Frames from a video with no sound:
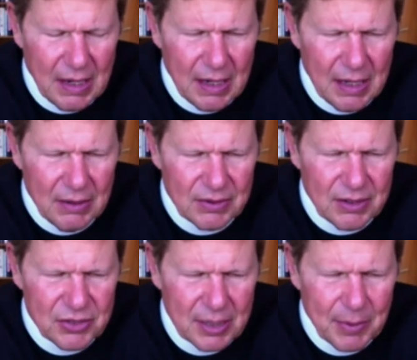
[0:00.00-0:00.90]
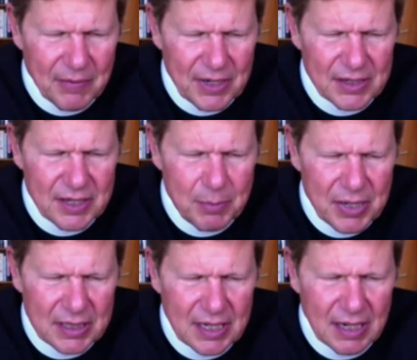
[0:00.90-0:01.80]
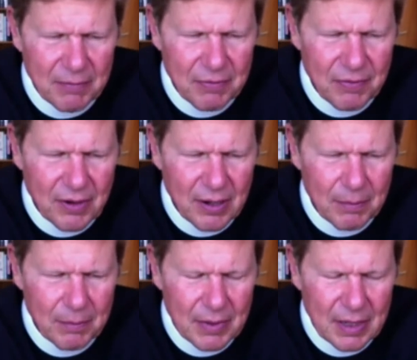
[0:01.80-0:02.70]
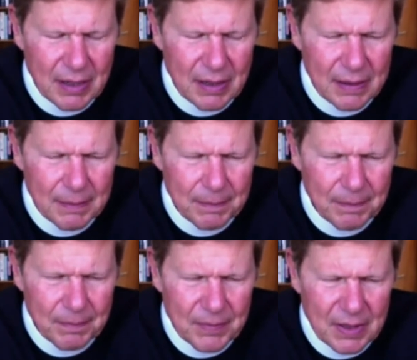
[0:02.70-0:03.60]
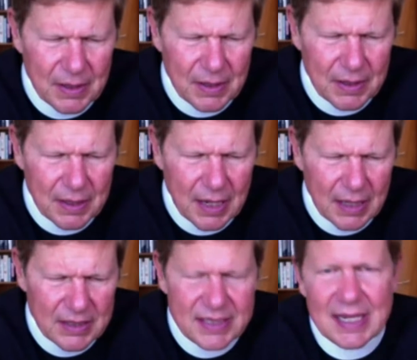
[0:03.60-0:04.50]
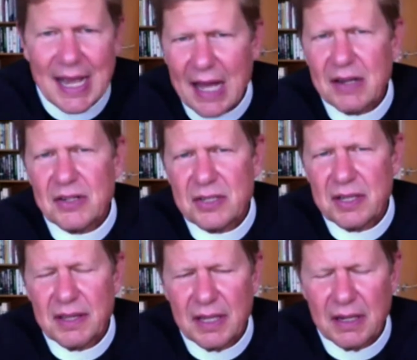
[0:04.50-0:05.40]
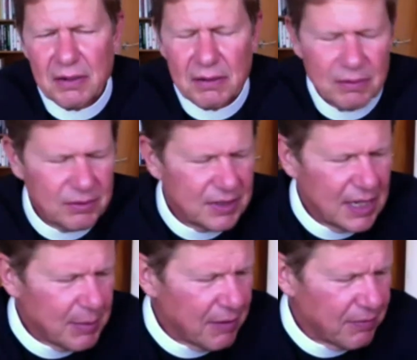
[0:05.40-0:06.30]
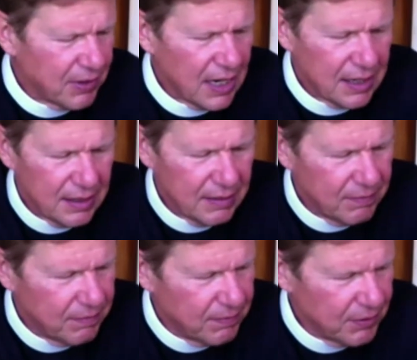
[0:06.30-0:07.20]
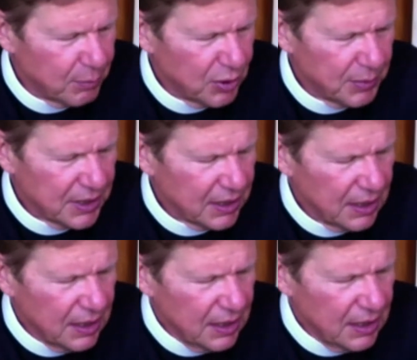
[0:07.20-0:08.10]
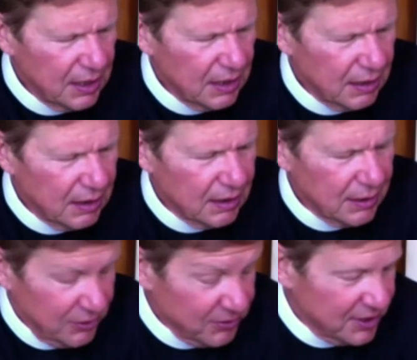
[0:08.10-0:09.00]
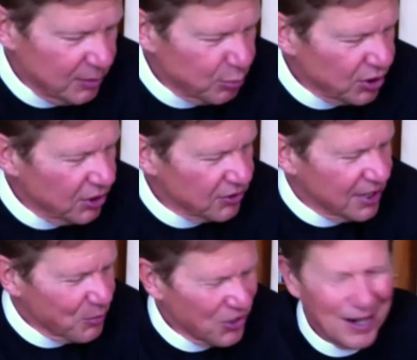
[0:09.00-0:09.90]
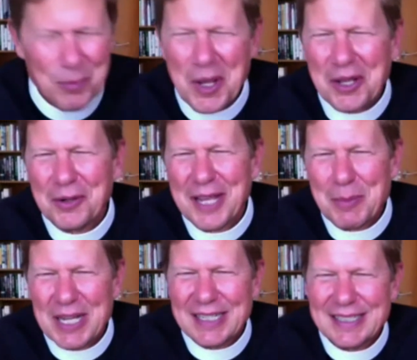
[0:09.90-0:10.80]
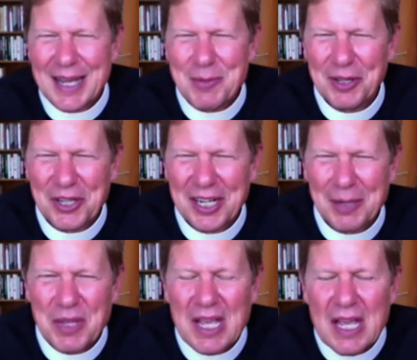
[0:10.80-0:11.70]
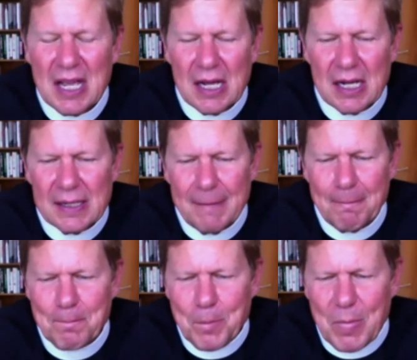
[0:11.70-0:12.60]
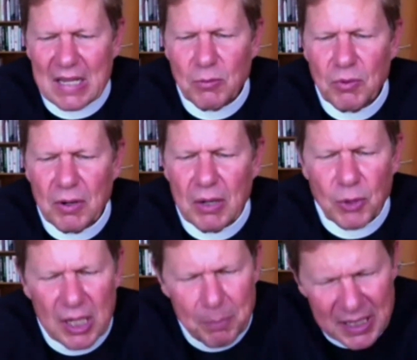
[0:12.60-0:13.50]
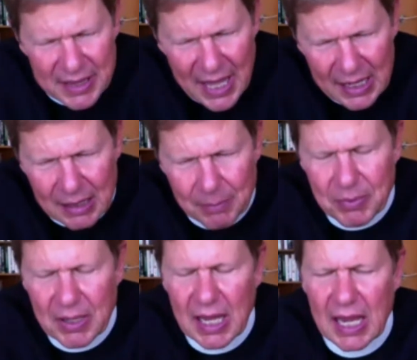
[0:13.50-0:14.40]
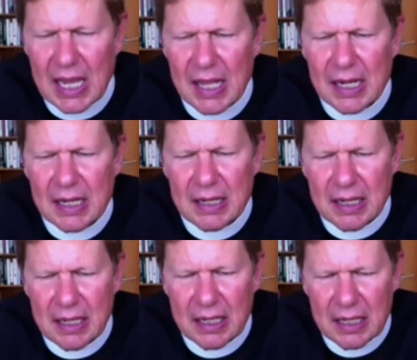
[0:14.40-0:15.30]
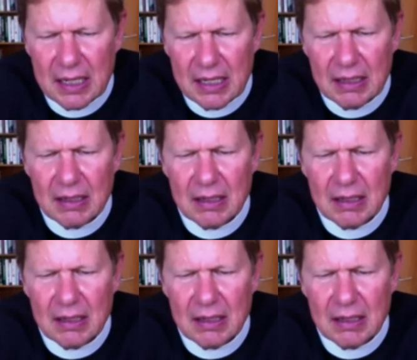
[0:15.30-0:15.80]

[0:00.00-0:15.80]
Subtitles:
There's some evidence he picked it up from a Scottish thinker whose name I've forgotten for the moment, although it's in the book here somewhere. I'm not going to take my time to look it up, where he picked that up and he